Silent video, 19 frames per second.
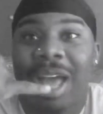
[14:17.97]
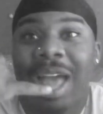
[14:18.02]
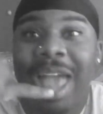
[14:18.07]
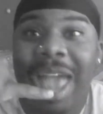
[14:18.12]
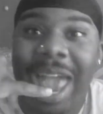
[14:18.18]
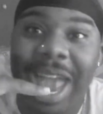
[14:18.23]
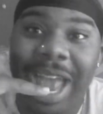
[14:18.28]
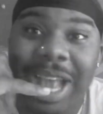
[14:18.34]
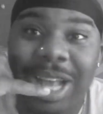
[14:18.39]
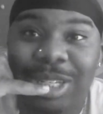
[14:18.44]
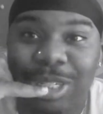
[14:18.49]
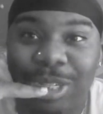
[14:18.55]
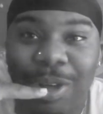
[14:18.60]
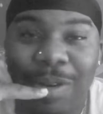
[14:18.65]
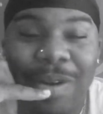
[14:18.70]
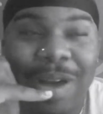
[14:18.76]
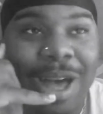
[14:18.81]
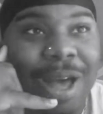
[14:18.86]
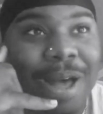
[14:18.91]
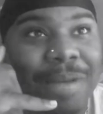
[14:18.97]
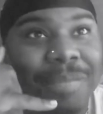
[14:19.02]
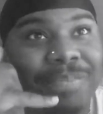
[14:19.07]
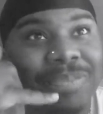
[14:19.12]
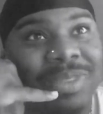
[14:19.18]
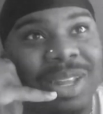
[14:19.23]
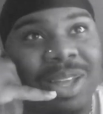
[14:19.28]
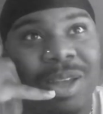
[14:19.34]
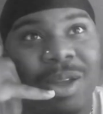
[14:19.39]
hey,
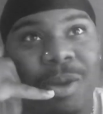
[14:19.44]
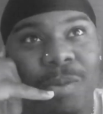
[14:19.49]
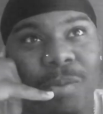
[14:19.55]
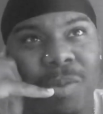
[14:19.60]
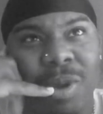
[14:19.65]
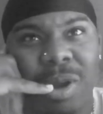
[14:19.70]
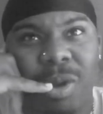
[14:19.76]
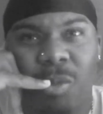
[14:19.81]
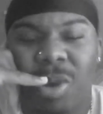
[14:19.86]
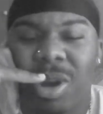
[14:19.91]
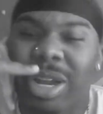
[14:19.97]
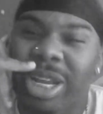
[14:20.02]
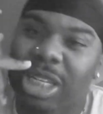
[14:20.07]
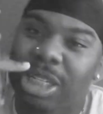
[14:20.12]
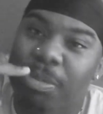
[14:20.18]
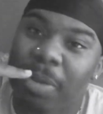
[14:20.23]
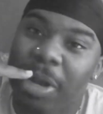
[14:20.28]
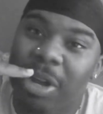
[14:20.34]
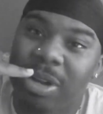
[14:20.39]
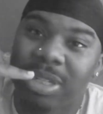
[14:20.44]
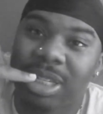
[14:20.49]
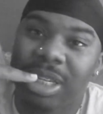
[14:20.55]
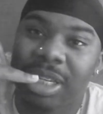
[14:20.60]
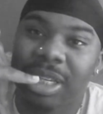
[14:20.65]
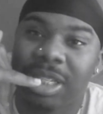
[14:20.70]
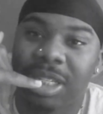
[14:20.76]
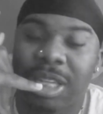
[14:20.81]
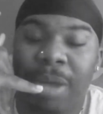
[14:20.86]
so we're
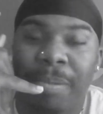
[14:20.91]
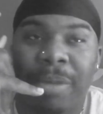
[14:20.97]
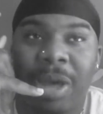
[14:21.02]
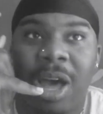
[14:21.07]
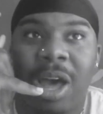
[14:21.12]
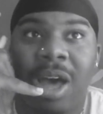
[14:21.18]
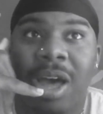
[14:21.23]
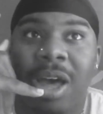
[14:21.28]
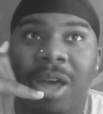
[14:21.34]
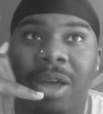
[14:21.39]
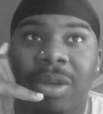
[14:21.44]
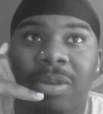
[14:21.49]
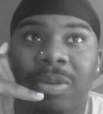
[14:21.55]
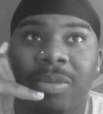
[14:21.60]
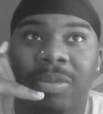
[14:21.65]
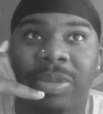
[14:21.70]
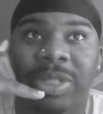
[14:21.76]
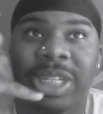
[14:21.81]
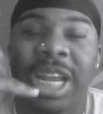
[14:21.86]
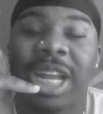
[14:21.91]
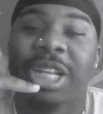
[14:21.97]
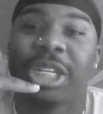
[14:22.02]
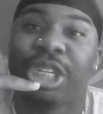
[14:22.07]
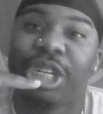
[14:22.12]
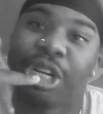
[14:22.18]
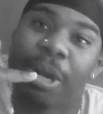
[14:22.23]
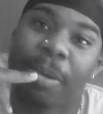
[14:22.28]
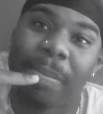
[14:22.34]
experiencing some
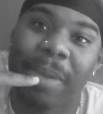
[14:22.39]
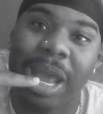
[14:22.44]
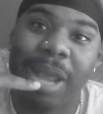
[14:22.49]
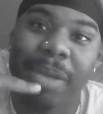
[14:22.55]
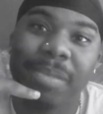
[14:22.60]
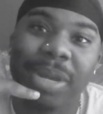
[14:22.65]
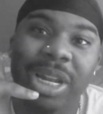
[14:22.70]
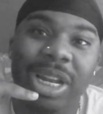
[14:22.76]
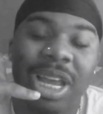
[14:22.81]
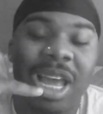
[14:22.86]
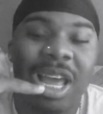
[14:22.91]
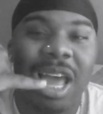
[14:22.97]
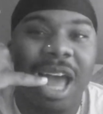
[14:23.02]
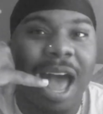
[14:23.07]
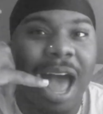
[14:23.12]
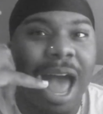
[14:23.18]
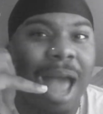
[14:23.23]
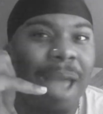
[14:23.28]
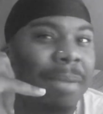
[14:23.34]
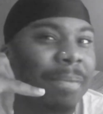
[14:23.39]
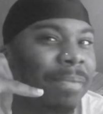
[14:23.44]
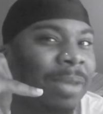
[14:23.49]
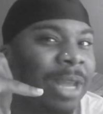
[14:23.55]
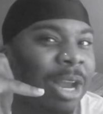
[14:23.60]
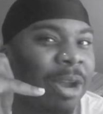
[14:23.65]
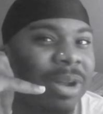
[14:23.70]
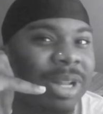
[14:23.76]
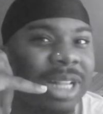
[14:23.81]
change in your payment. I'm
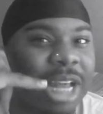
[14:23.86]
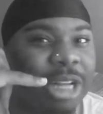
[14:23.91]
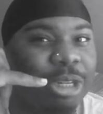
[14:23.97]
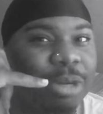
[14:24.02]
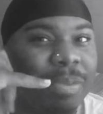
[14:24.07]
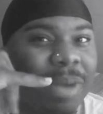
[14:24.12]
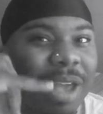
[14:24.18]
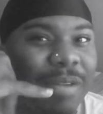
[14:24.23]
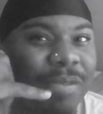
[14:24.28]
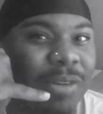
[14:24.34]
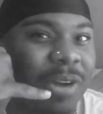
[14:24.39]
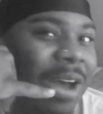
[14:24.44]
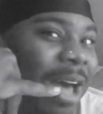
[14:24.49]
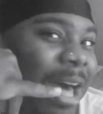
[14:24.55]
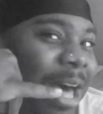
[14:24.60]
hearing that you pay for